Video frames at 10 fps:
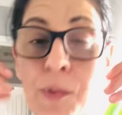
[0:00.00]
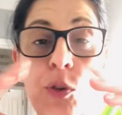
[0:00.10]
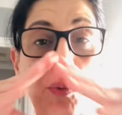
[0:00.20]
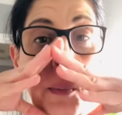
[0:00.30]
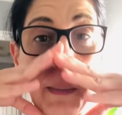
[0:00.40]
So
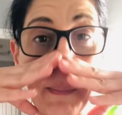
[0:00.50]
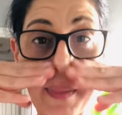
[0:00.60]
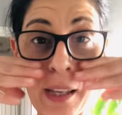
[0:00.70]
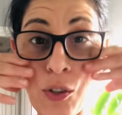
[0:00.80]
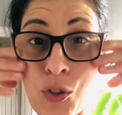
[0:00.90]
remember
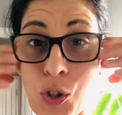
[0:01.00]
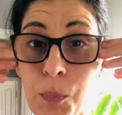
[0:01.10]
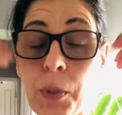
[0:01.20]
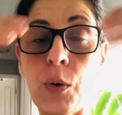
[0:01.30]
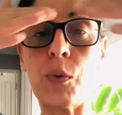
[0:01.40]
that you should
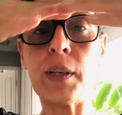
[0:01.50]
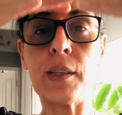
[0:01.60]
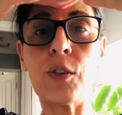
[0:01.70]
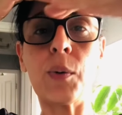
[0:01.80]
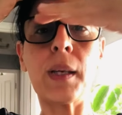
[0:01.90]
be already
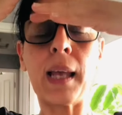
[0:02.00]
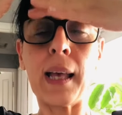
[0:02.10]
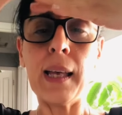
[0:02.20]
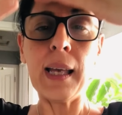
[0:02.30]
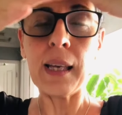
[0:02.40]
doing
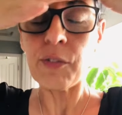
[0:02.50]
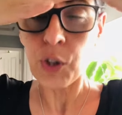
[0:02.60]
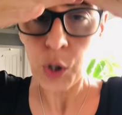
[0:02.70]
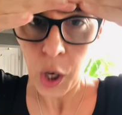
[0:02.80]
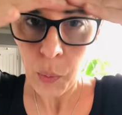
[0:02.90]
that. If you
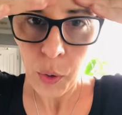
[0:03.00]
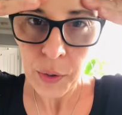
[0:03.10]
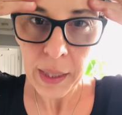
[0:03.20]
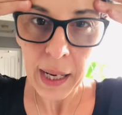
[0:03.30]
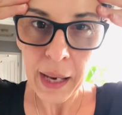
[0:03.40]
go
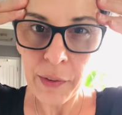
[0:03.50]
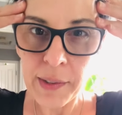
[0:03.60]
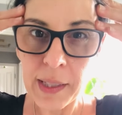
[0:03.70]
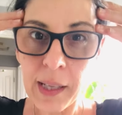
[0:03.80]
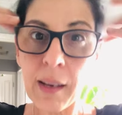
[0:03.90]
on
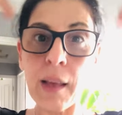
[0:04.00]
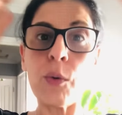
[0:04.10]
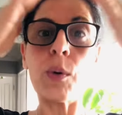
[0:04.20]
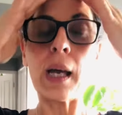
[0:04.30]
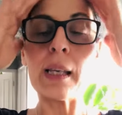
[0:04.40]
Clarity and Light
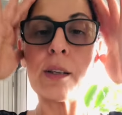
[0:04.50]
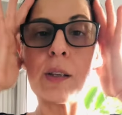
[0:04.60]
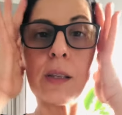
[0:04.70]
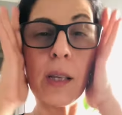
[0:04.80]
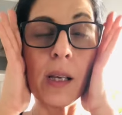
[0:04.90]
Organic
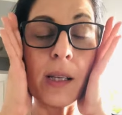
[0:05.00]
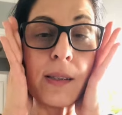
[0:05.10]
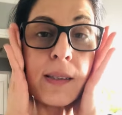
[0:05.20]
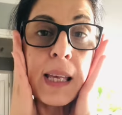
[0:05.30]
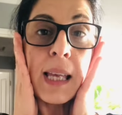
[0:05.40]

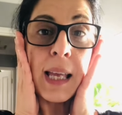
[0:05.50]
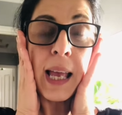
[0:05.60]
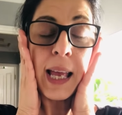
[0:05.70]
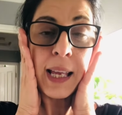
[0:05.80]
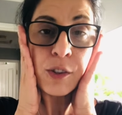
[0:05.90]

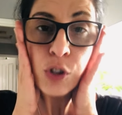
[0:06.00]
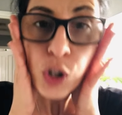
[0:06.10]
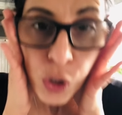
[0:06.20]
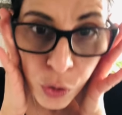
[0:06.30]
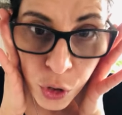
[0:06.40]
Skincare's
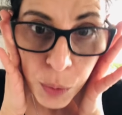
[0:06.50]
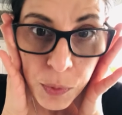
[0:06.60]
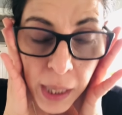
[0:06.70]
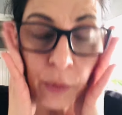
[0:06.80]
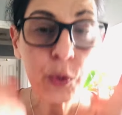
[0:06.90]
YouTube
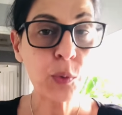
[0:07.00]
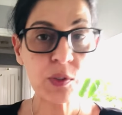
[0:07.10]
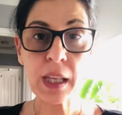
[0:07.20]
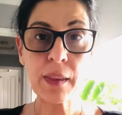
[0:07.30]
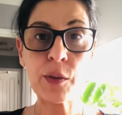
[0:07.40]
channel, you'll
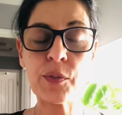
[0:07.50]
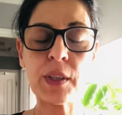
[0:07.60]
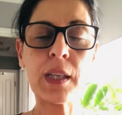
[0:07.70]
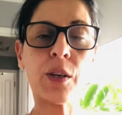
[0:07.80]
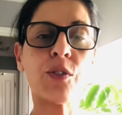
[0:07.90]
see those
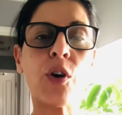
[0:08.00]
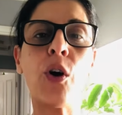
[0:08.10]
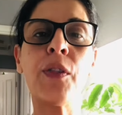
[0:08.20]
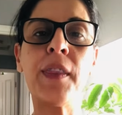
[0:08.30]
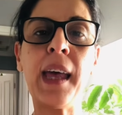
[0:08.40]
videos
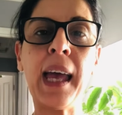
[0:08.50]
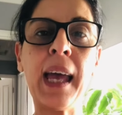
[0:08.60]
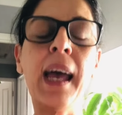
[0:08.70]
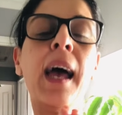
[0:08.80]
on there.